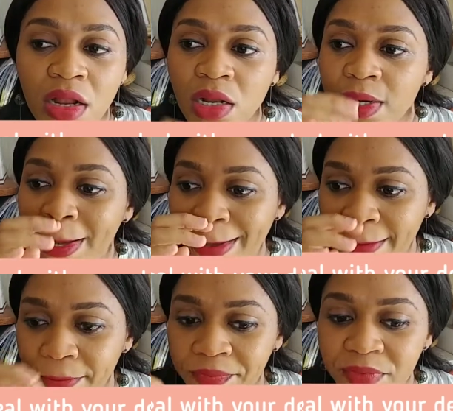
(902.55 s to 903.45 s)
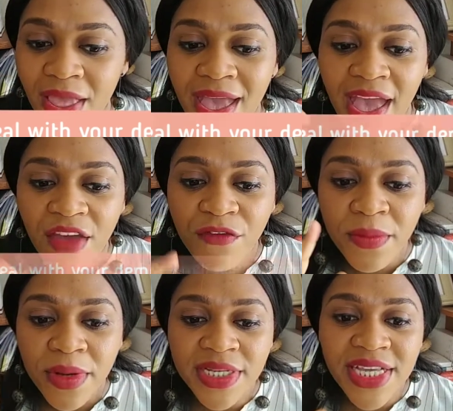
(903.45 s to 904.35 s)
Look,
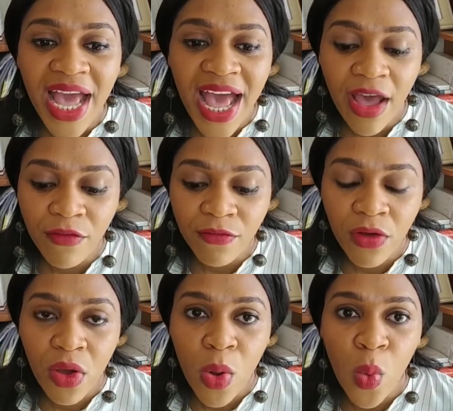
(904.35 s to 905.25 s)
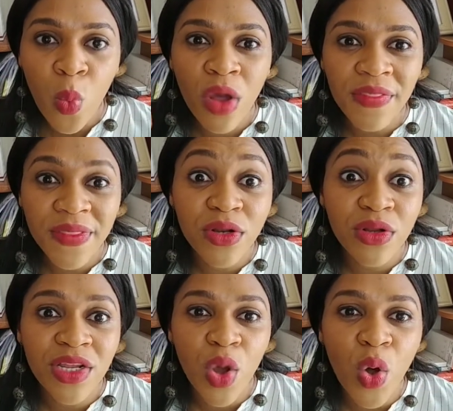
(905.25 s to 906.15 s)
everybody have one thing or
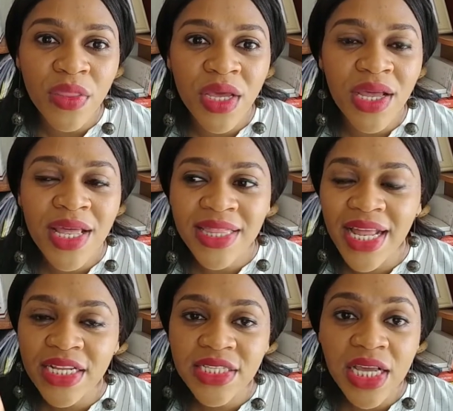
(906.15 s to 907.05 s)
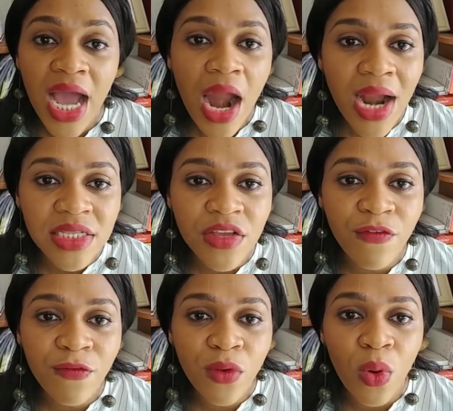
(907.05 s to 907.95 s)
the other that is a character
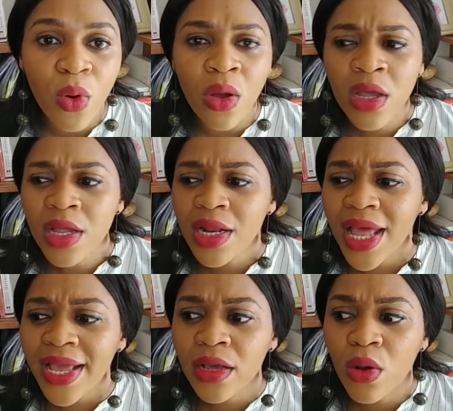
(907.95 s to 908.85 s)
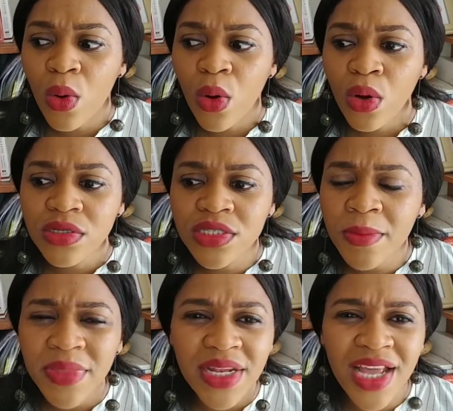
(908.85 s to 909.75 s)
flaw, like, or
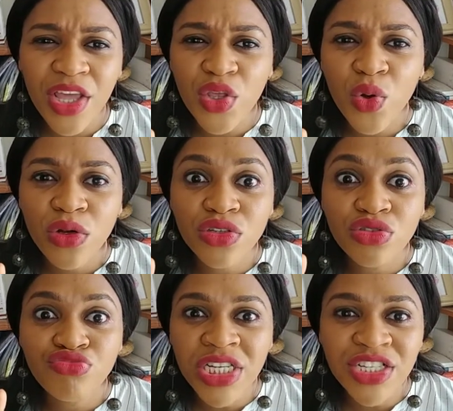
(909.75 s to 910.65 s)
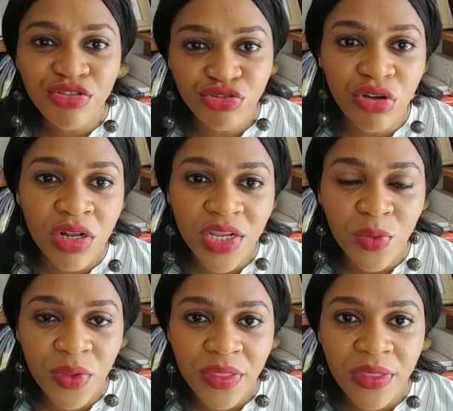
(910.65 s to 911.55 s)
something that you're really
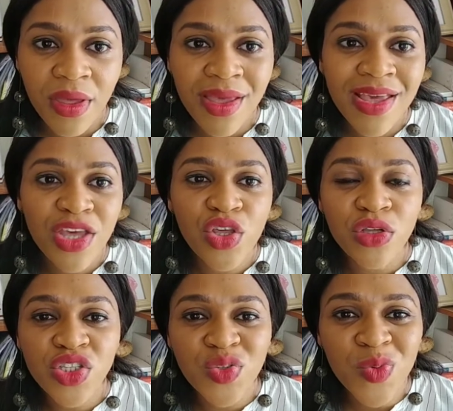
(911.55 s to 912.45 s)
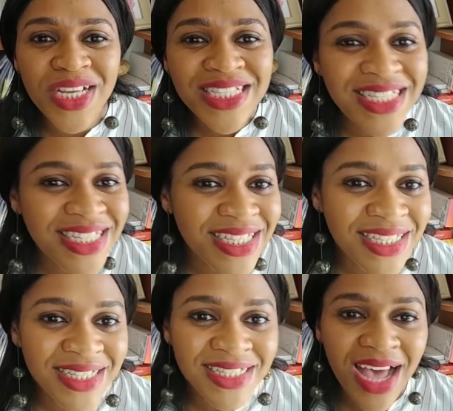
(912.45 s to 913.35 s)
struggling with. Your
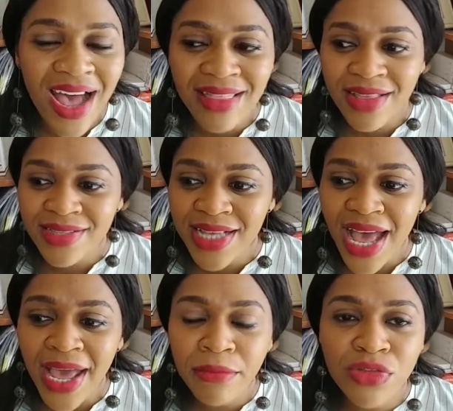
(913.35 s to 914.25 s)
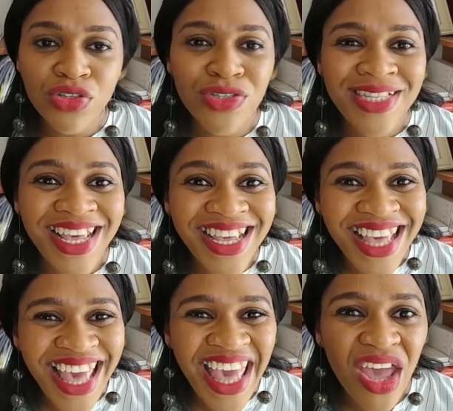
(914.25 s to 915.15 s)
20s are the time to
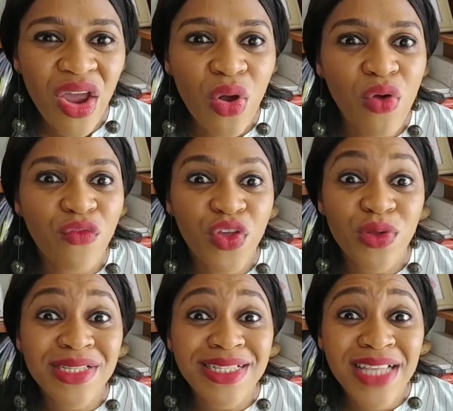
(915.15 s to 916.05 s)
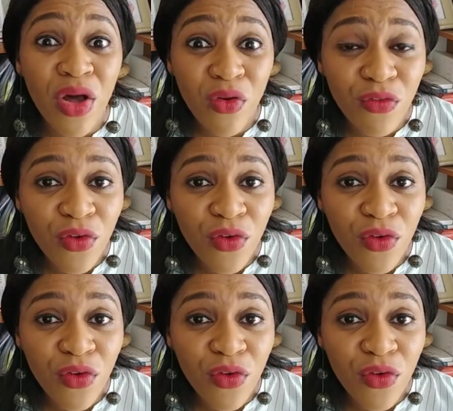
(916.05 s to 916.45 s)
take care of yourself.